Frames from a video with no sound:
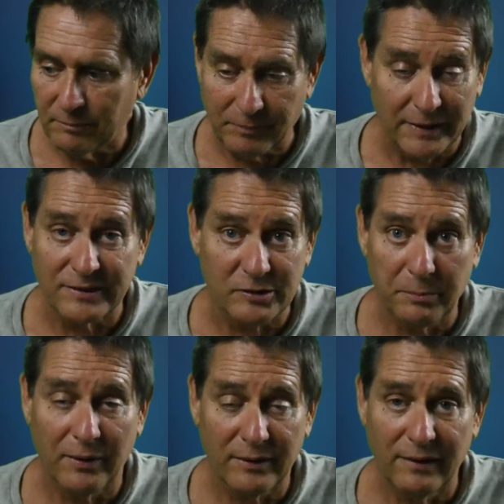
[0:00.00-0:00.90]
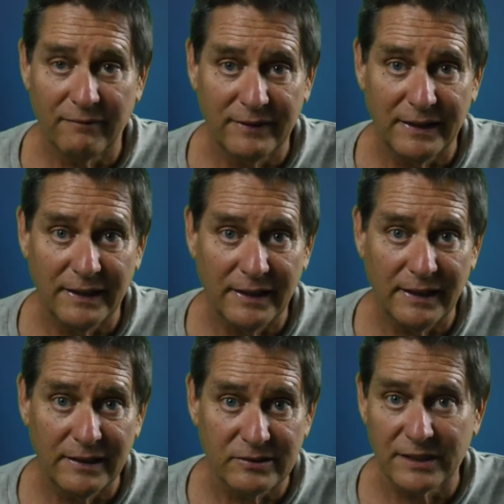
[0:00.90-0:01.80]
because it's part of
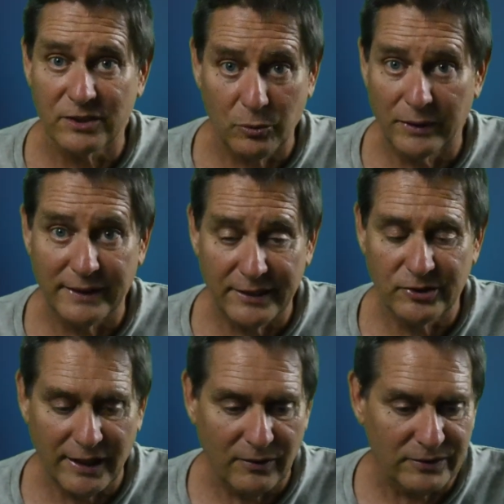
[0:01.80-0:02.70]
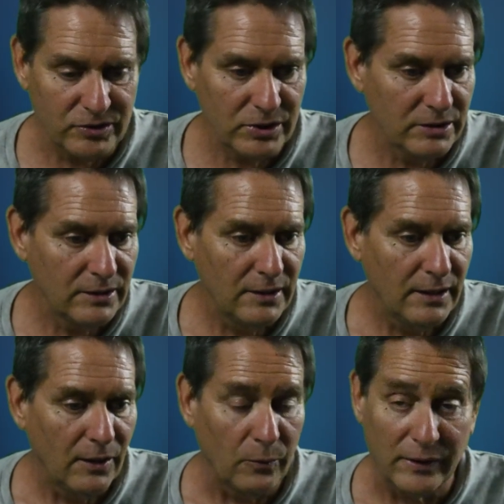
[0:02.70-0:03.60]
the 61-day challenge.
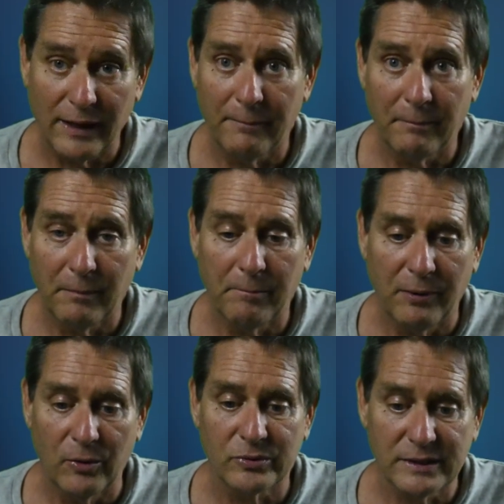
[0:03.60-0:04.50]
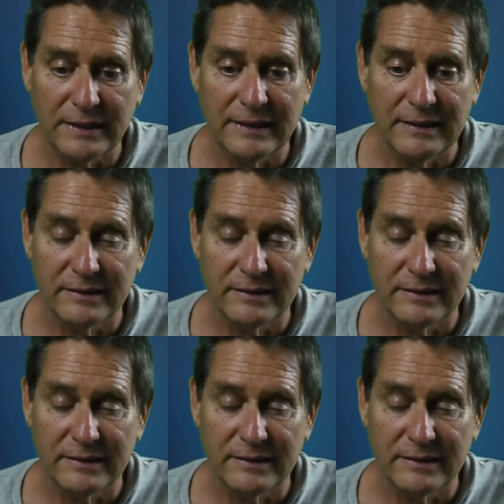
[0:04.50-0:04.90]
where I'm posting